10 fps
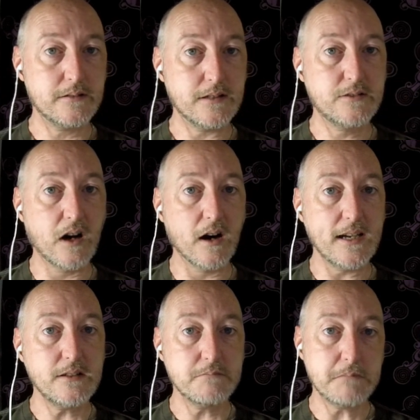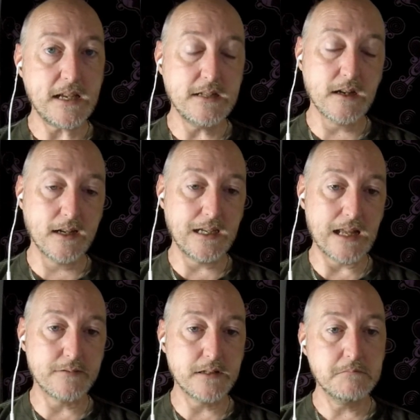They died in
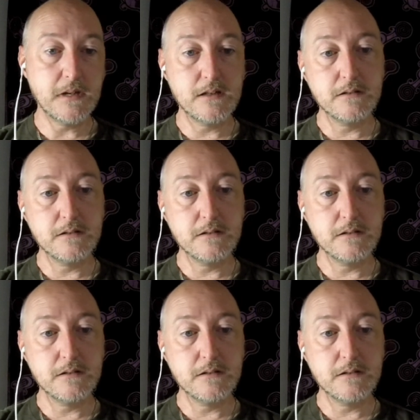9/11.